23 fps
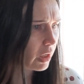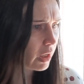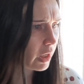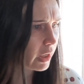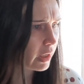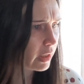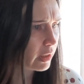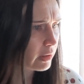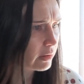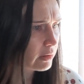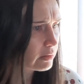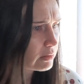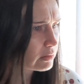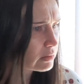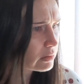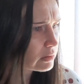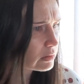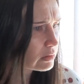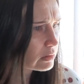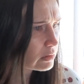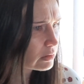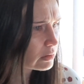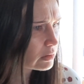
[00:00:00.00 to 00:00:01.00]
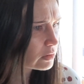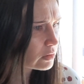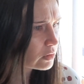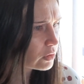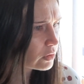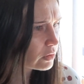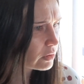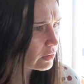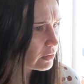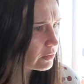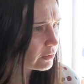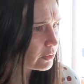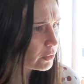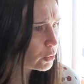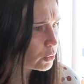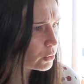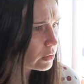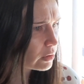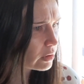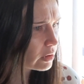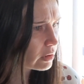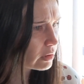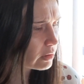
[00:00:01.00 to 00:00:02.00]
uh,
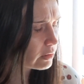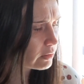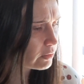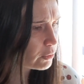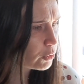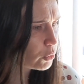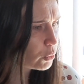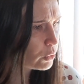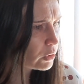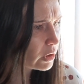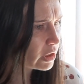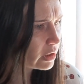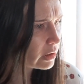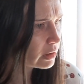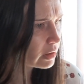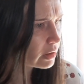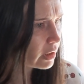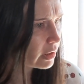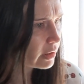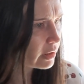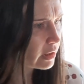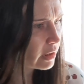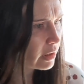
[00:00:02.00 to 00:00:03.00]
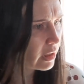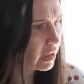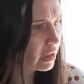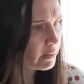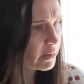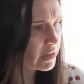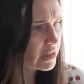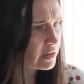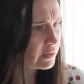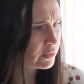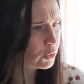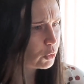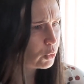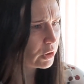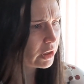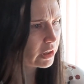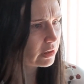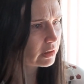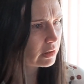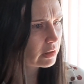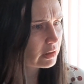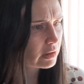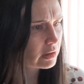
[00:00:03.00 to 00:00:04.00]
Vula, I think her name is,
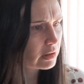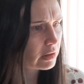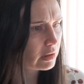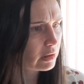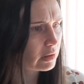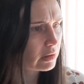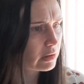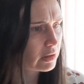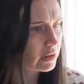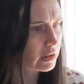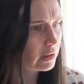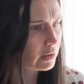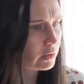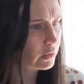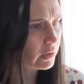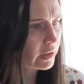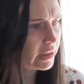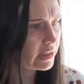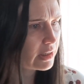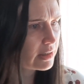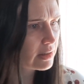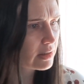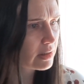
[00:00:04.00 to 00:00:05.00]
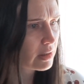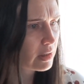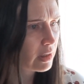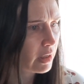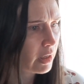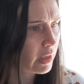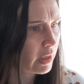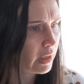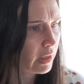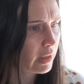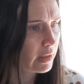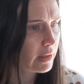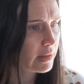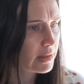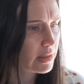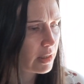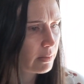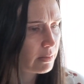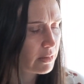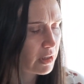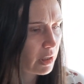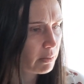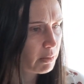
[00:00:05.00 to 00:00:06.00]
Vula Delois, in
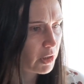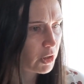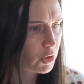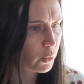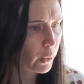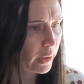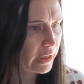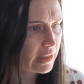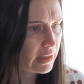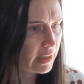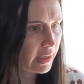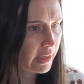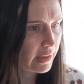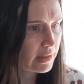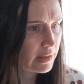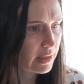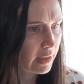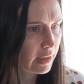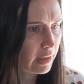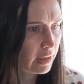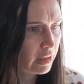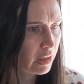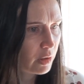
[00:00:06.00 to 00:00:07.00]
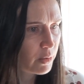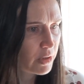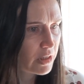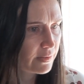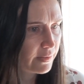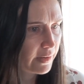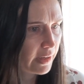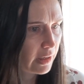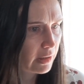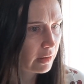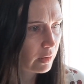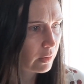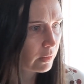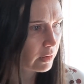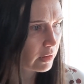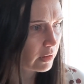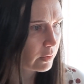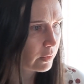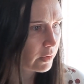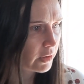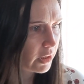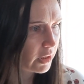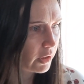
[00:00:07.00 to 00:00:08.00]
September 2018 and was found not
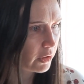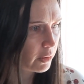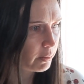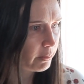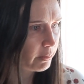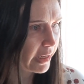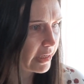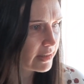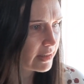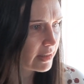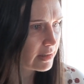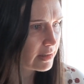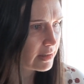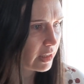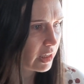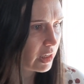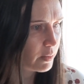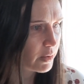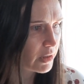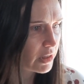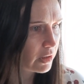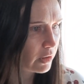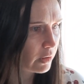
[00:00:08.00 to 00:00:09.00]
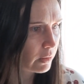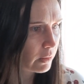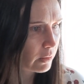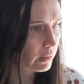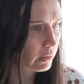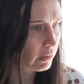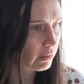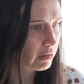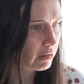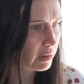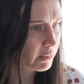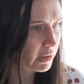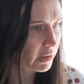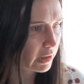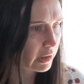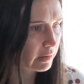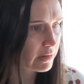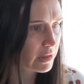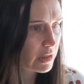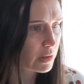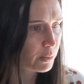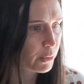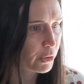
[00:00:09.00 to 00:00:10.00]
guilty on the basis that he was not criminally
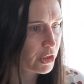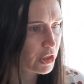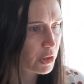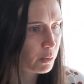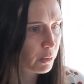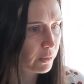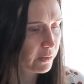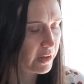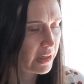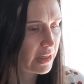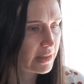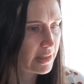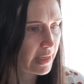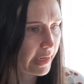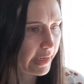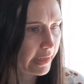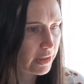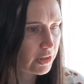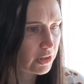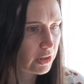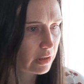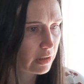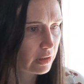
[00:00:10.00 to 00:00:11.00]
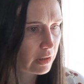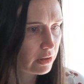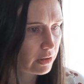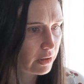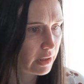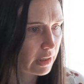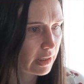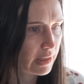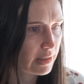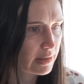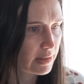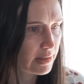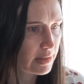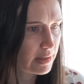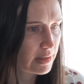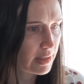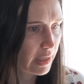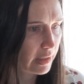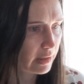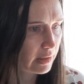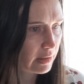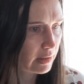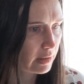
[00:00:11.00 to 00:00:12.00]
responsible for his action due to his
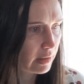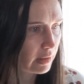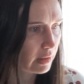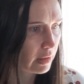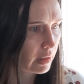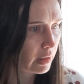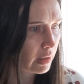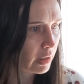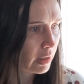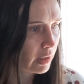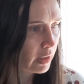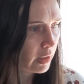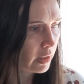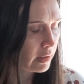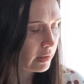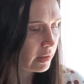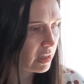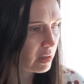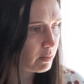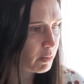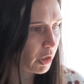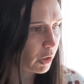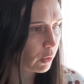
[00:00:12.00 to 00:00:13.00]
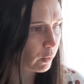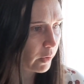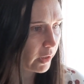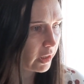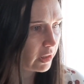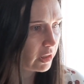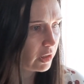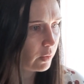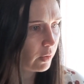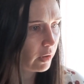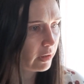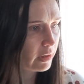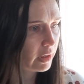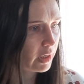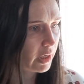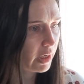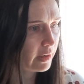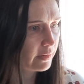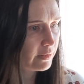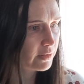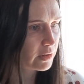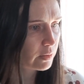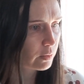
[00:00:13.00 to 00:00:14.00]
insanity. The email read, You only
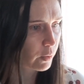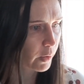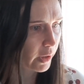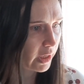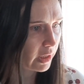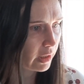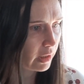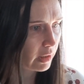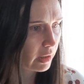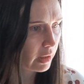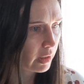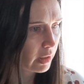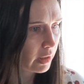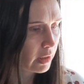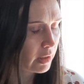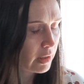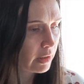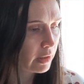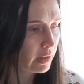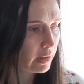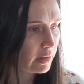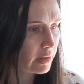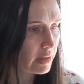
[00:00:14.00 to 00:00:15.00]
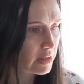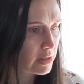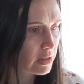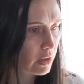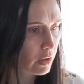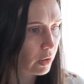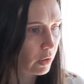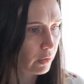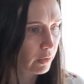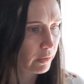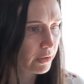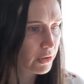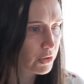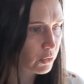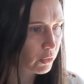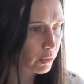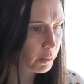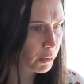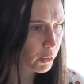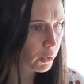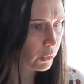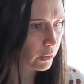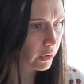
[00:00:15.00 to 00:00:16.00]
have to read this coroner's
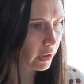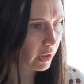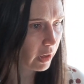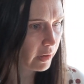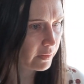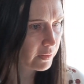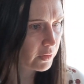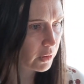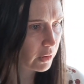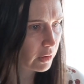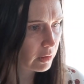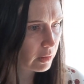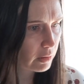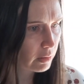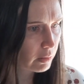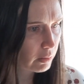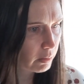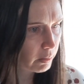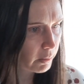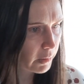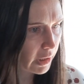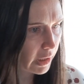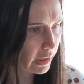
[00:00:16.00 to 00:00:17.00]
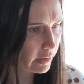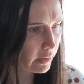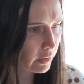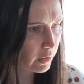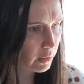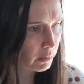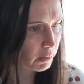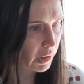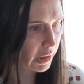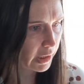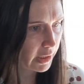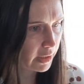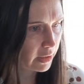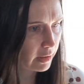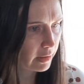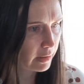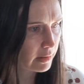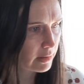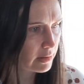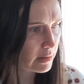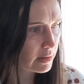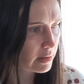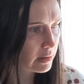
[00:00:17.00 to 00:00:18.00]
report. I've got blood on my
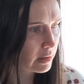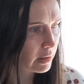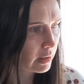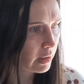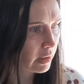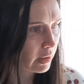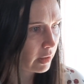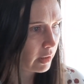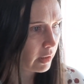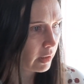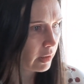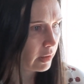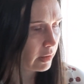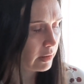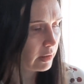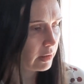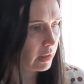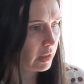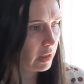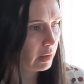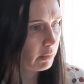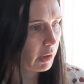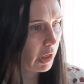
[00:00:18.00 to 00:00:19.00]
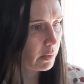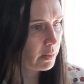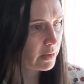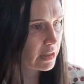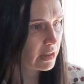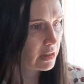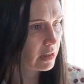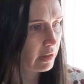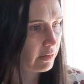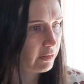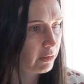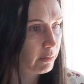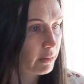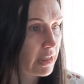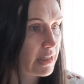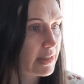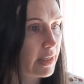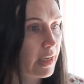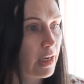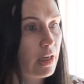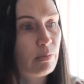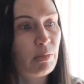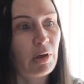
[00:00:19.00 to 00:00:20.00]
hands. The email was sent from the
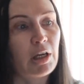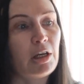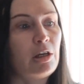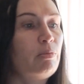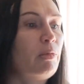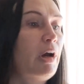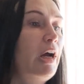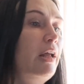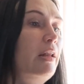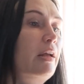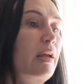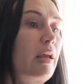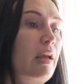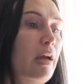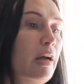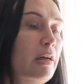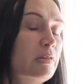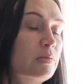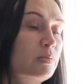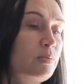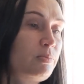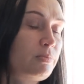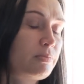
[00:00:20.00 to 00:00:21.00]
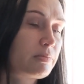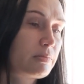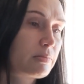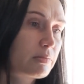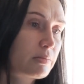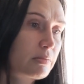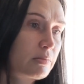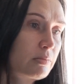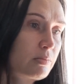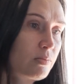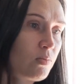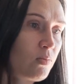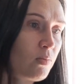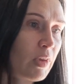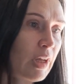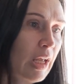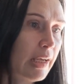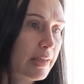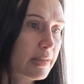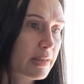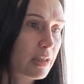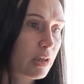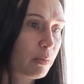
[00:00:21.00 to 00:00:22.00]
same email account
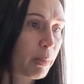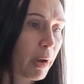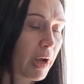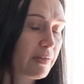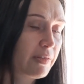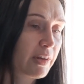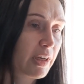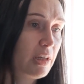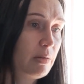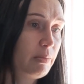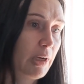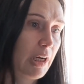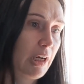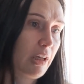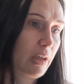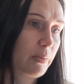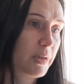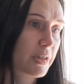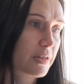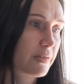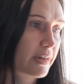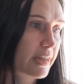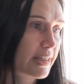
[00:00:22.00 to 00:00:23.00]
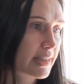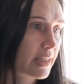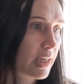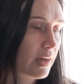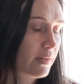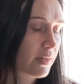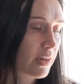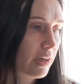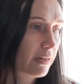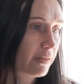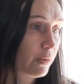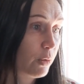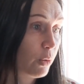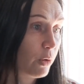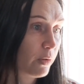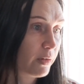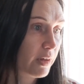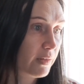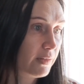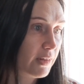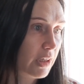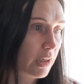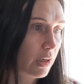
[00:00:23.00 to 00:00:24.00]
as the above email and was received at
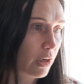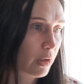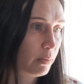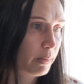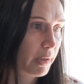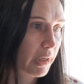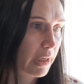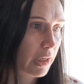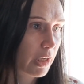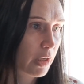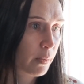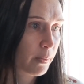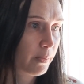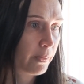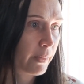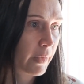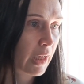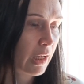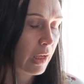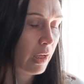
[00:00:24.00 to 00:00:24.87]
4:59 p.m.